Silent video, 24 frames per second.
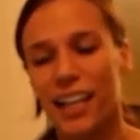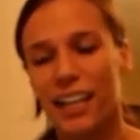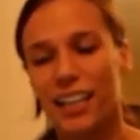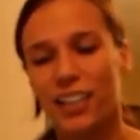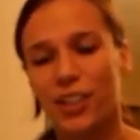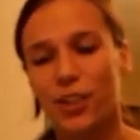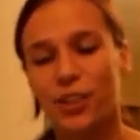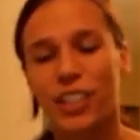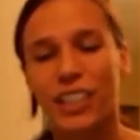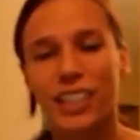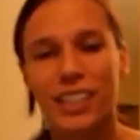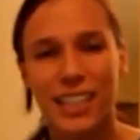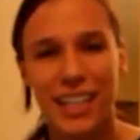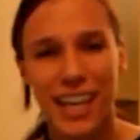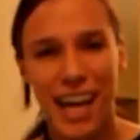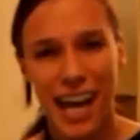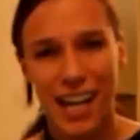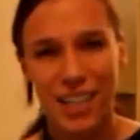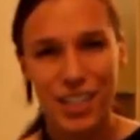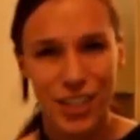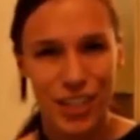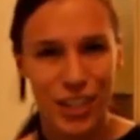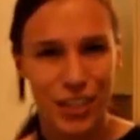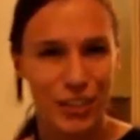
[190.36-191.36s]
you need to
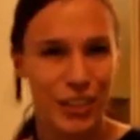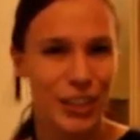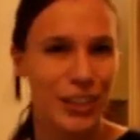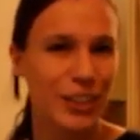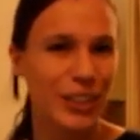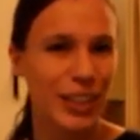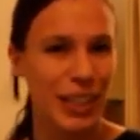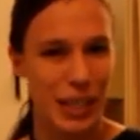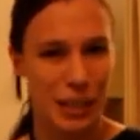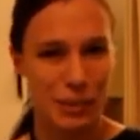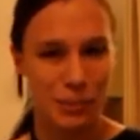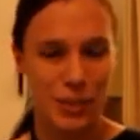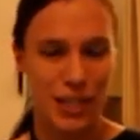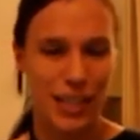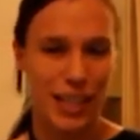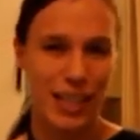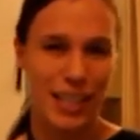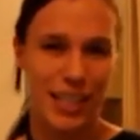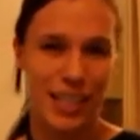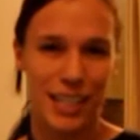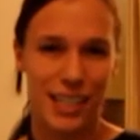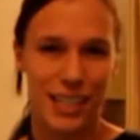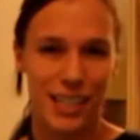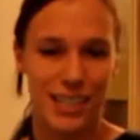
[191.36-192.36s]
catch it early,
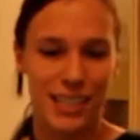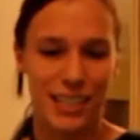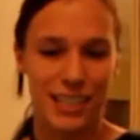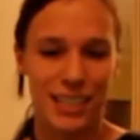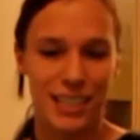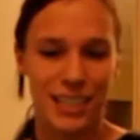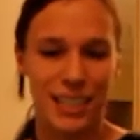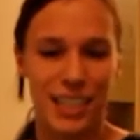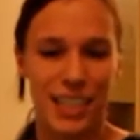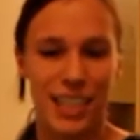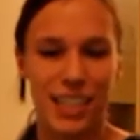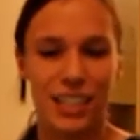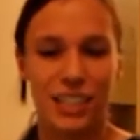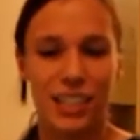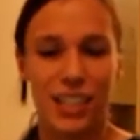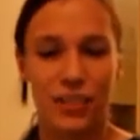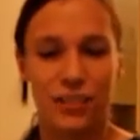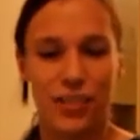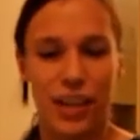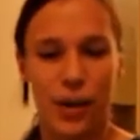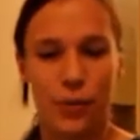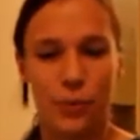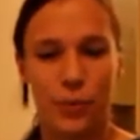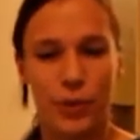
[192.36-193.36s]
because
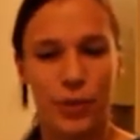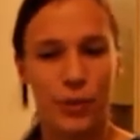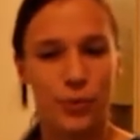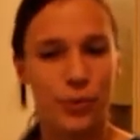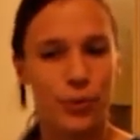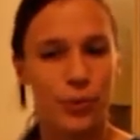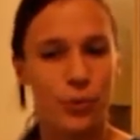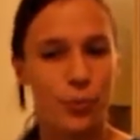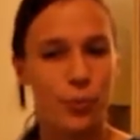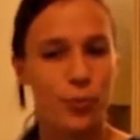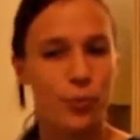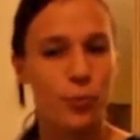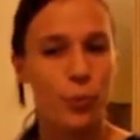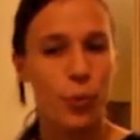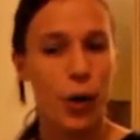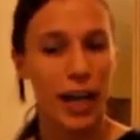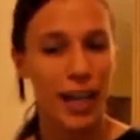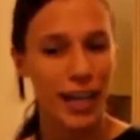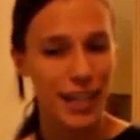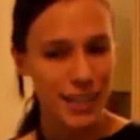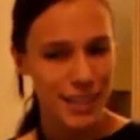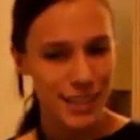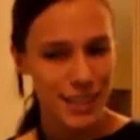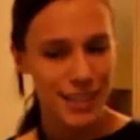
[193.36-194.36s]
if I would
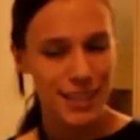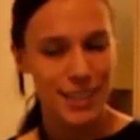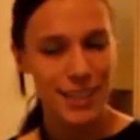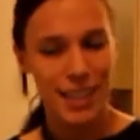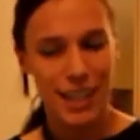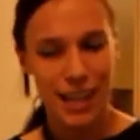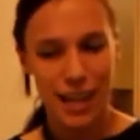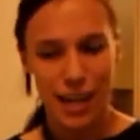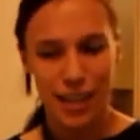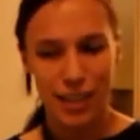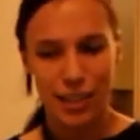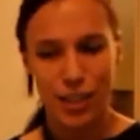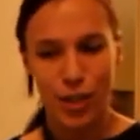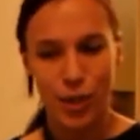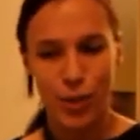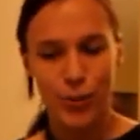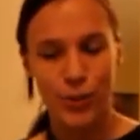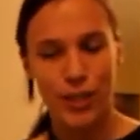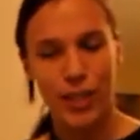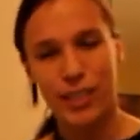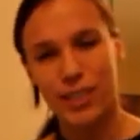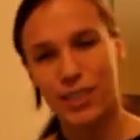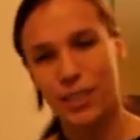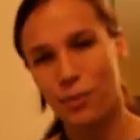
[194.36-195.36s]
wait, I
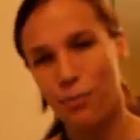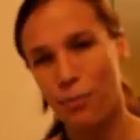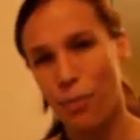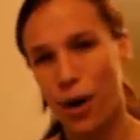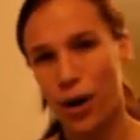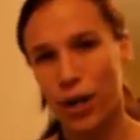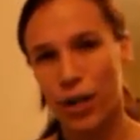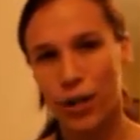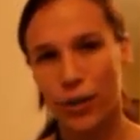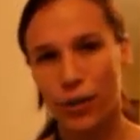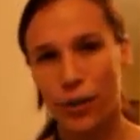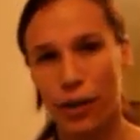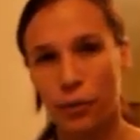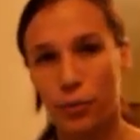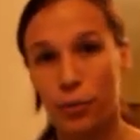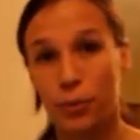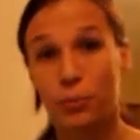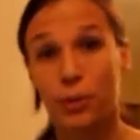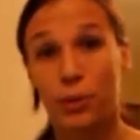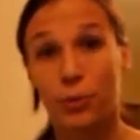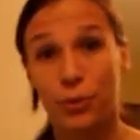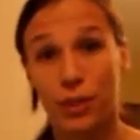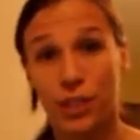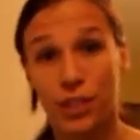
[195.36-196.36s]
know that tomorrow I would
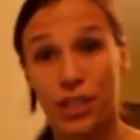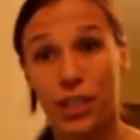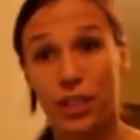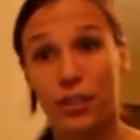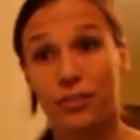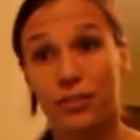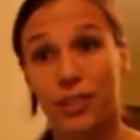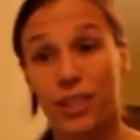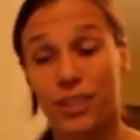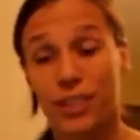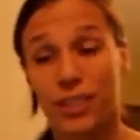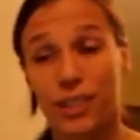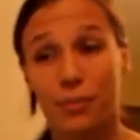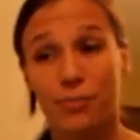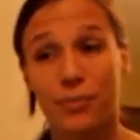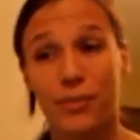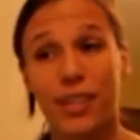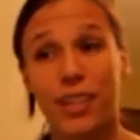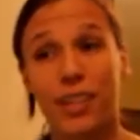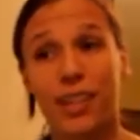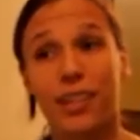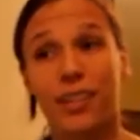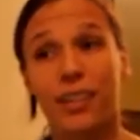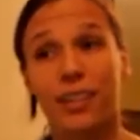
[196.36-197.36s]
be reaching for
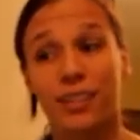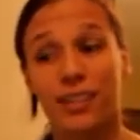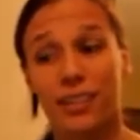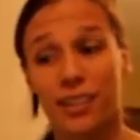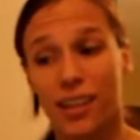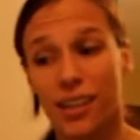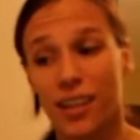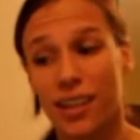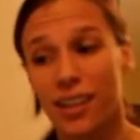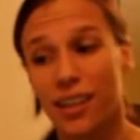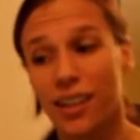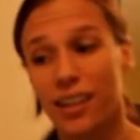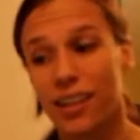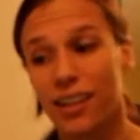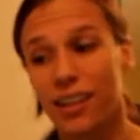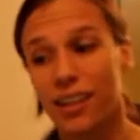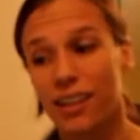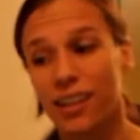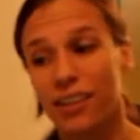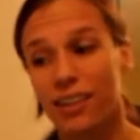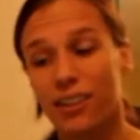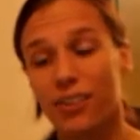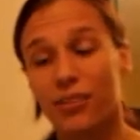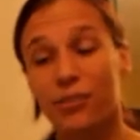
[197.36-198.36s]
something
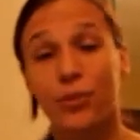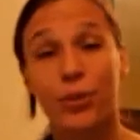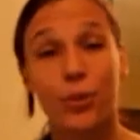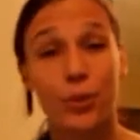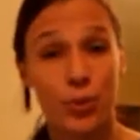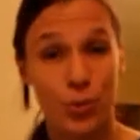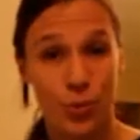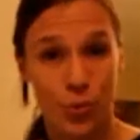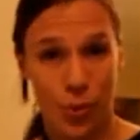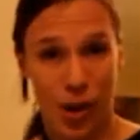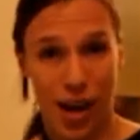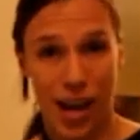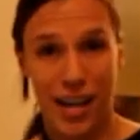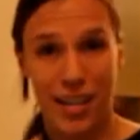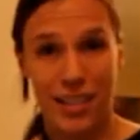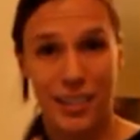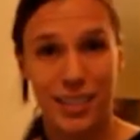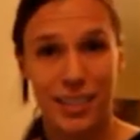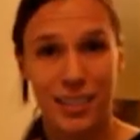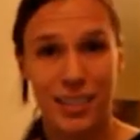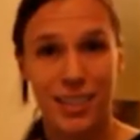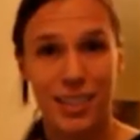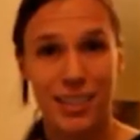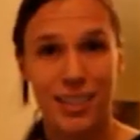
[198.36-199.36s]

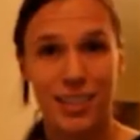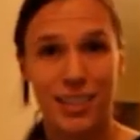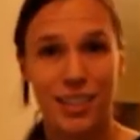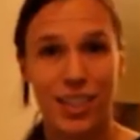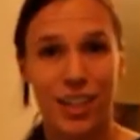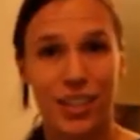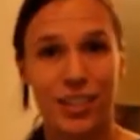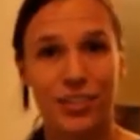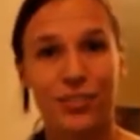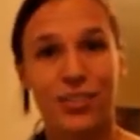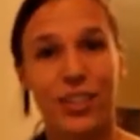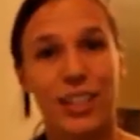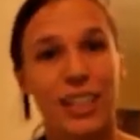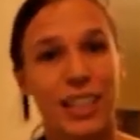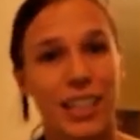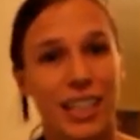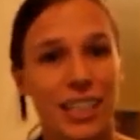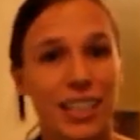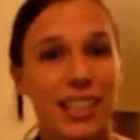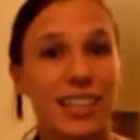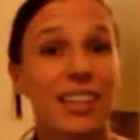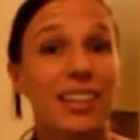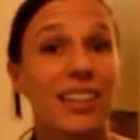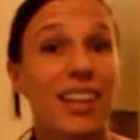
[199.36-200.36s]
food-wise to start
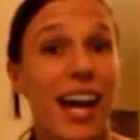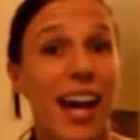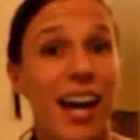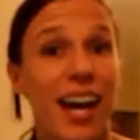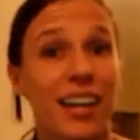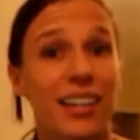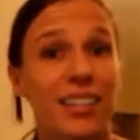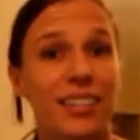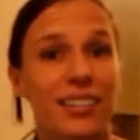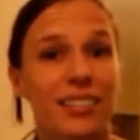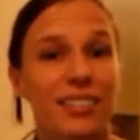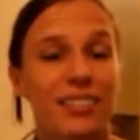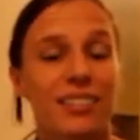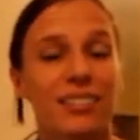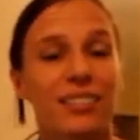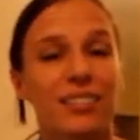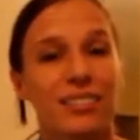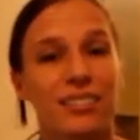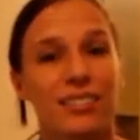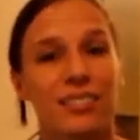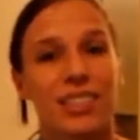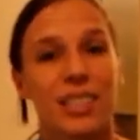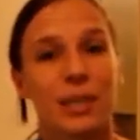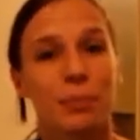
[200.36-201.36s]
filling that
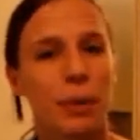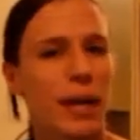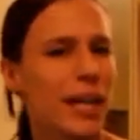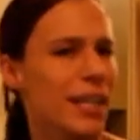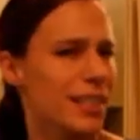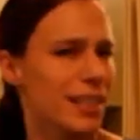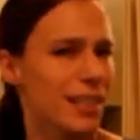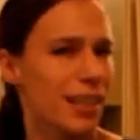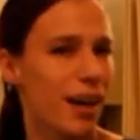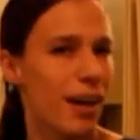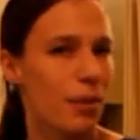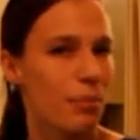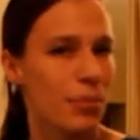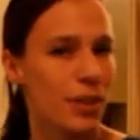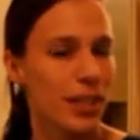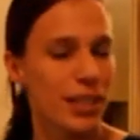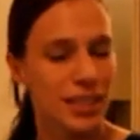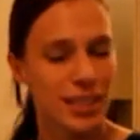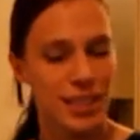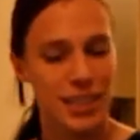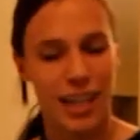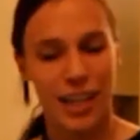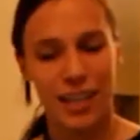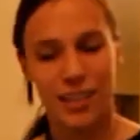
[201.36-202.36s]
space up
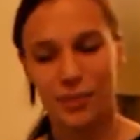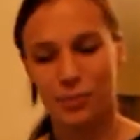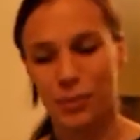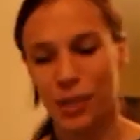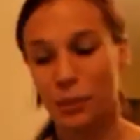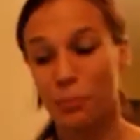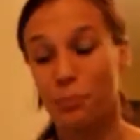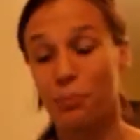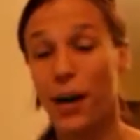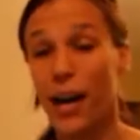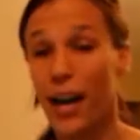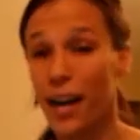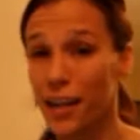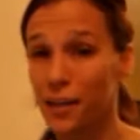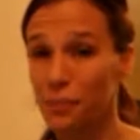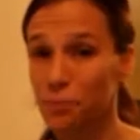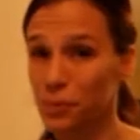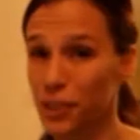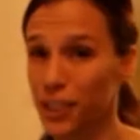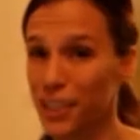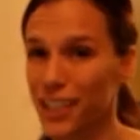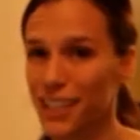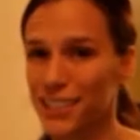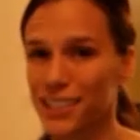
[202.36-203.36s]
inside of me. But
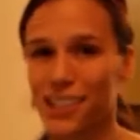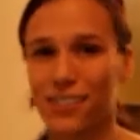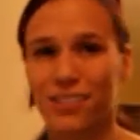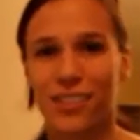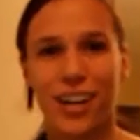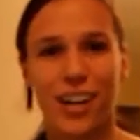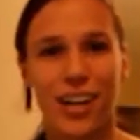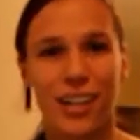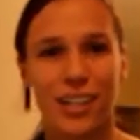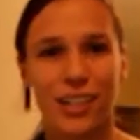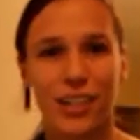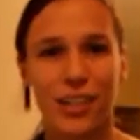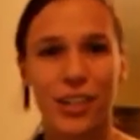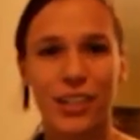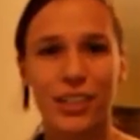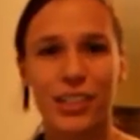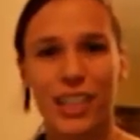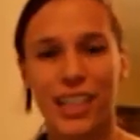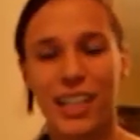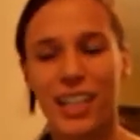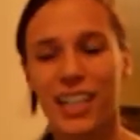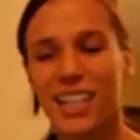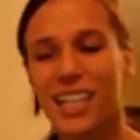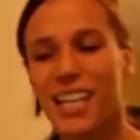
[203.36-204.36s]
because I caught it
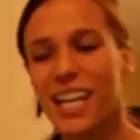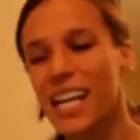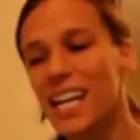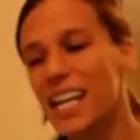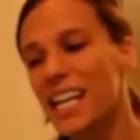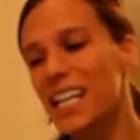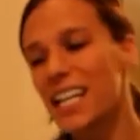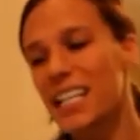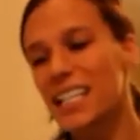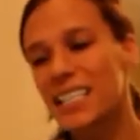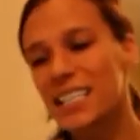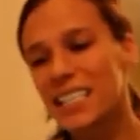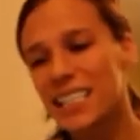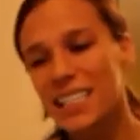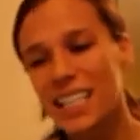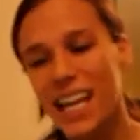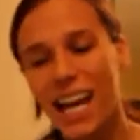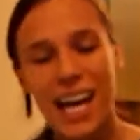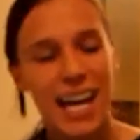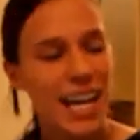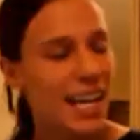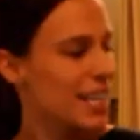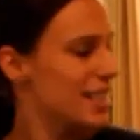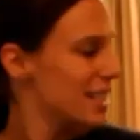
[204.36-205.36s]
early,
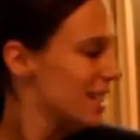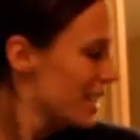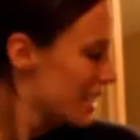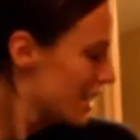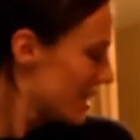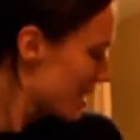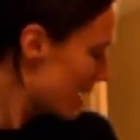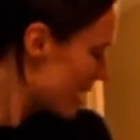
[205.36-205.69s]
instead